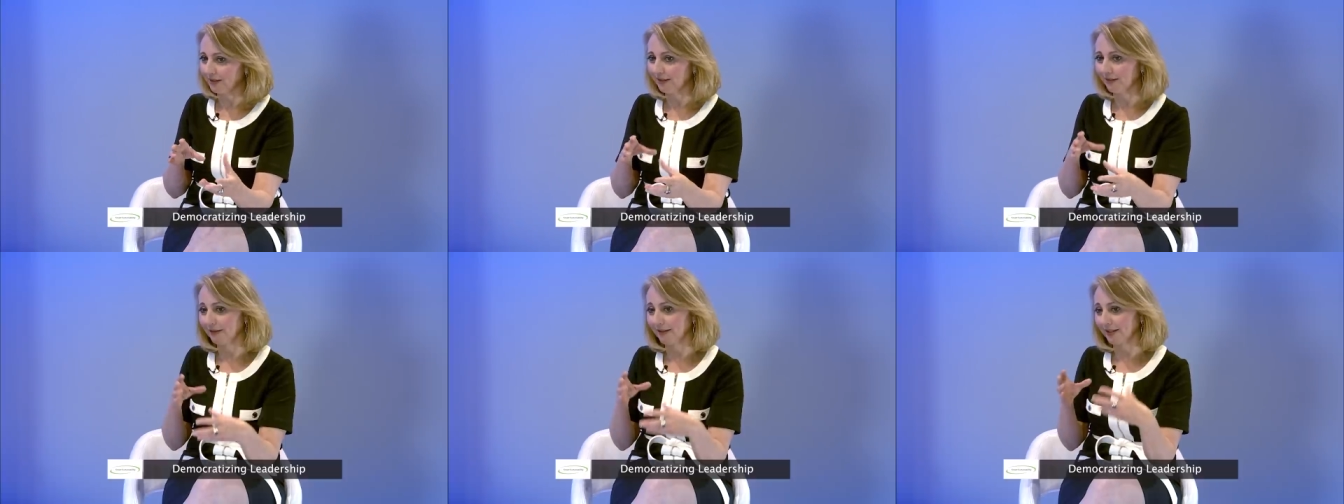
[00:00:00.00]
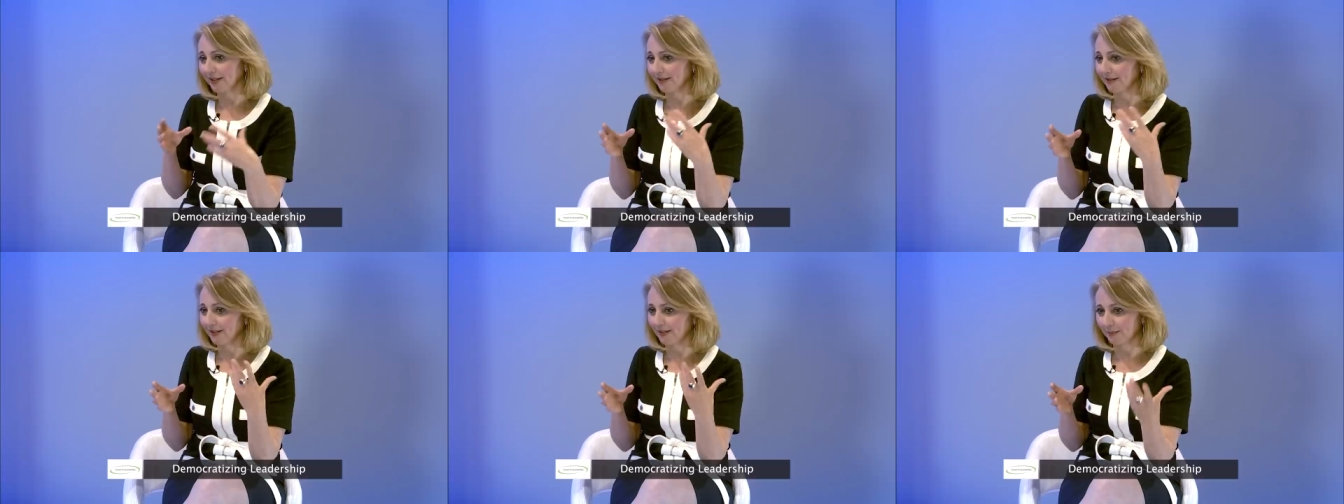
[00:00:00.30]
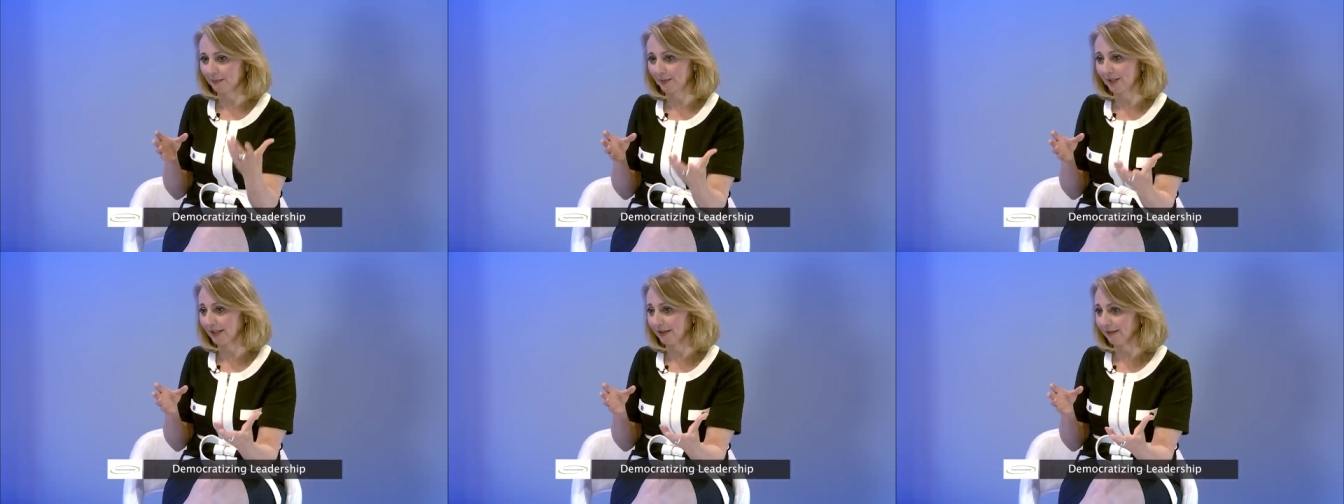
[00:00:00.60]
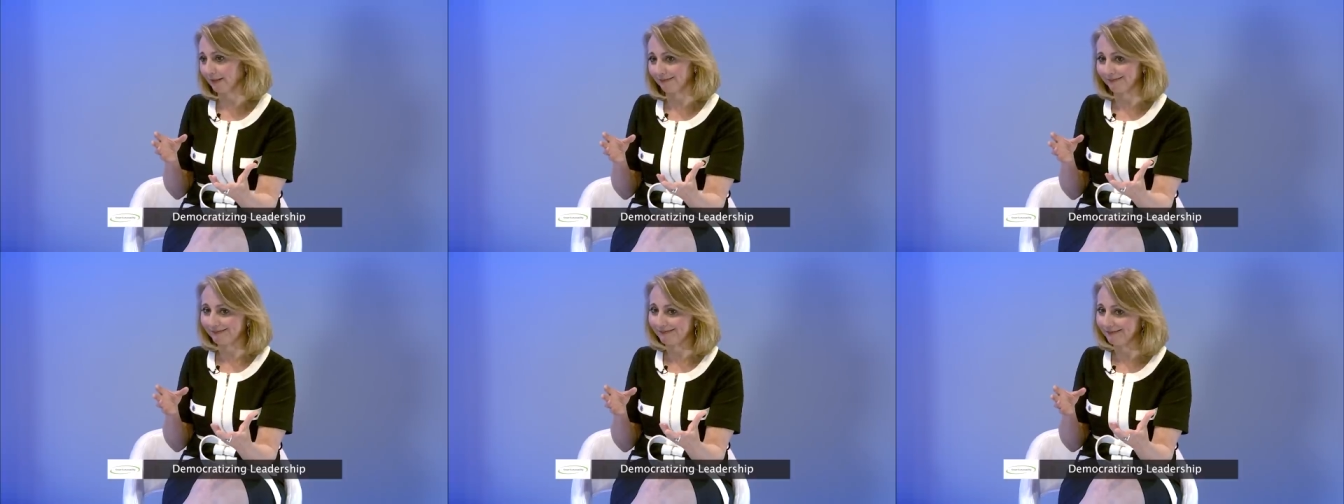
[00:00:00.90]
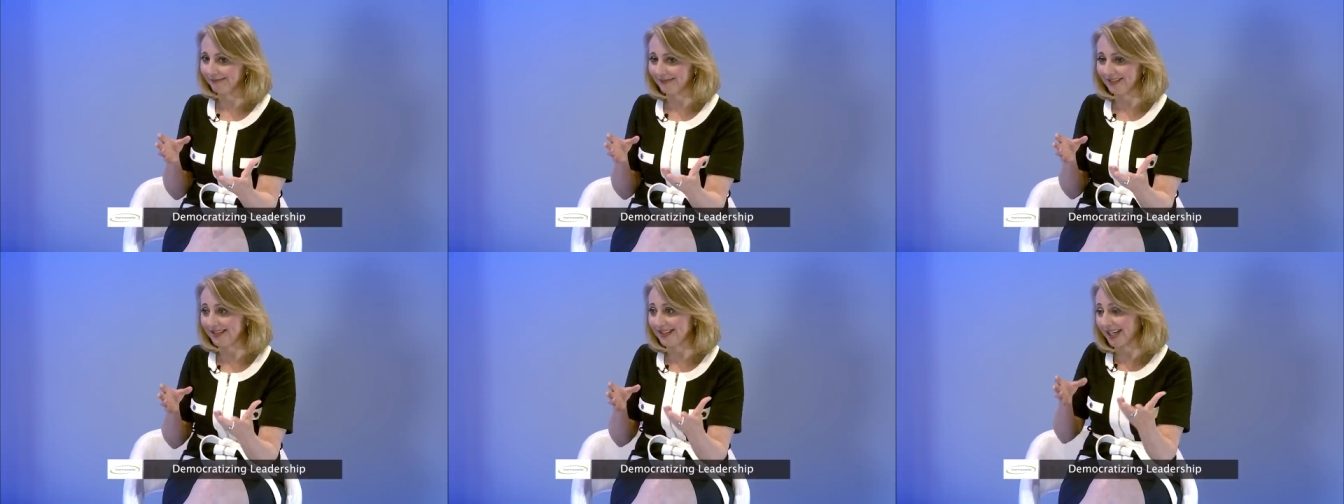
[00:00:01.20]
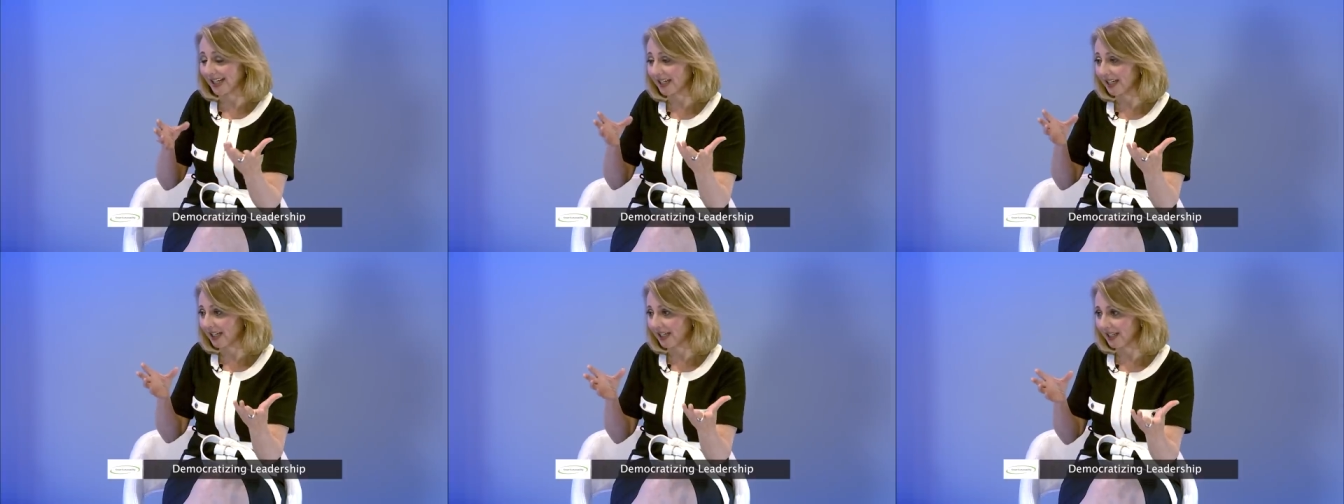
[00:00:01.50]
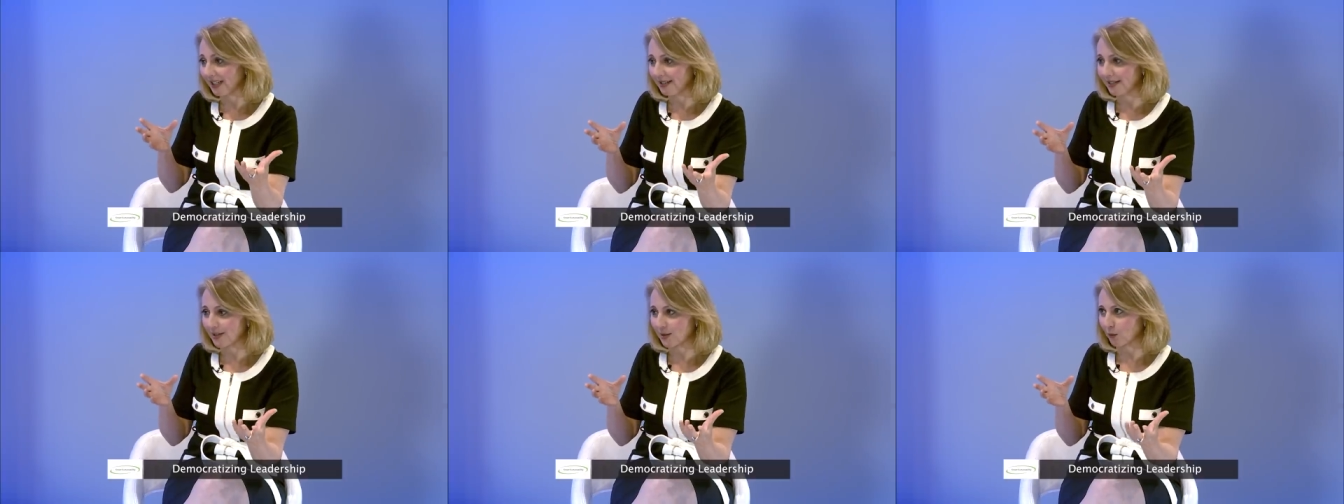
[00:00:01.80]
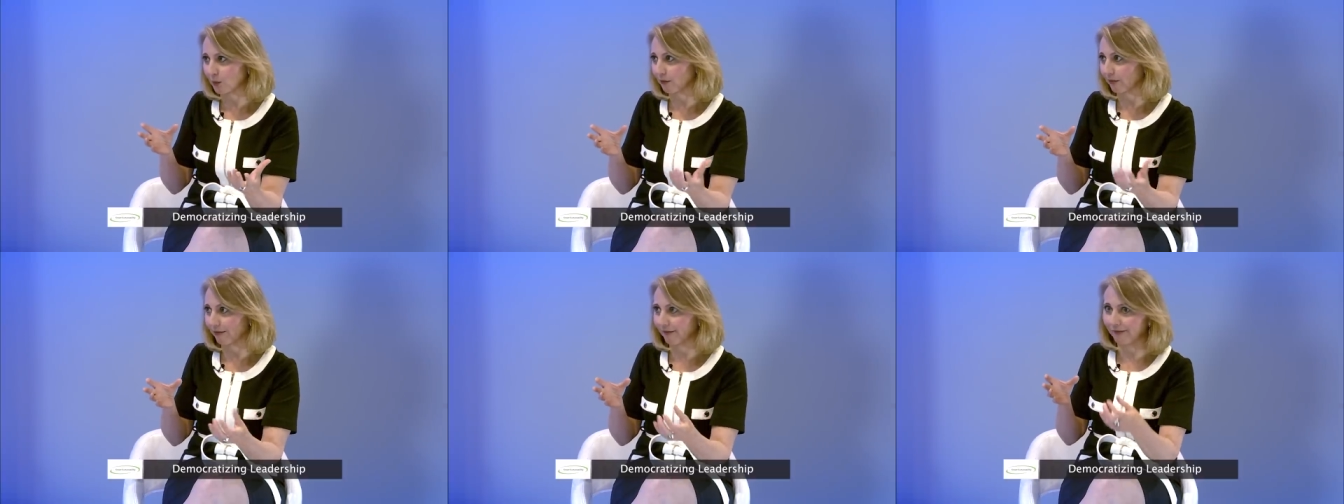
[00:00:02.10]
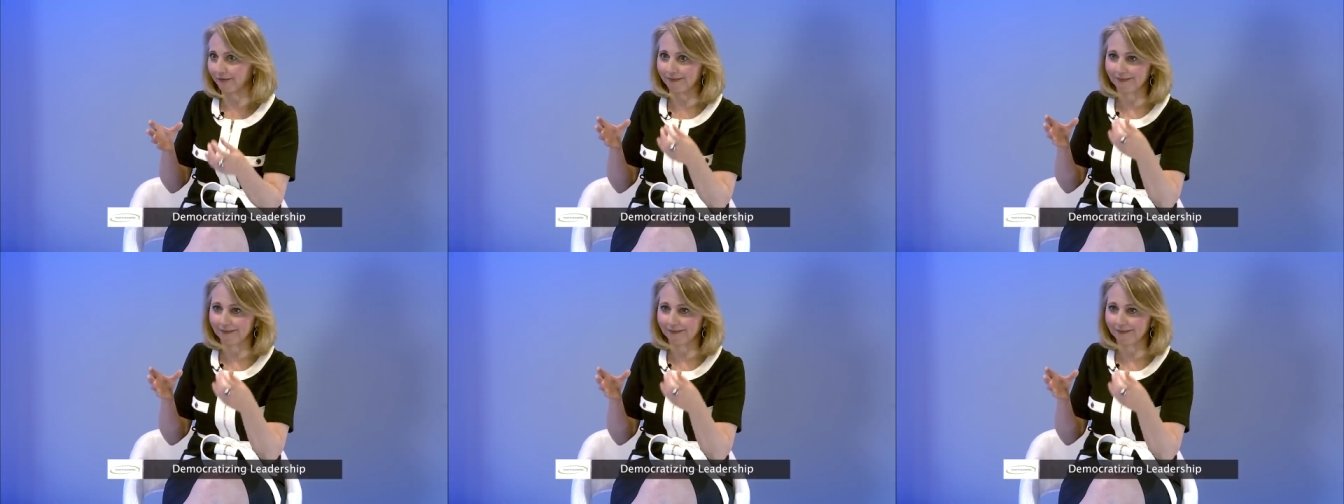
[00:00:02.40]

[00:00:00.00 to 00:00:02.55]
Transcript: you know, that's been decades or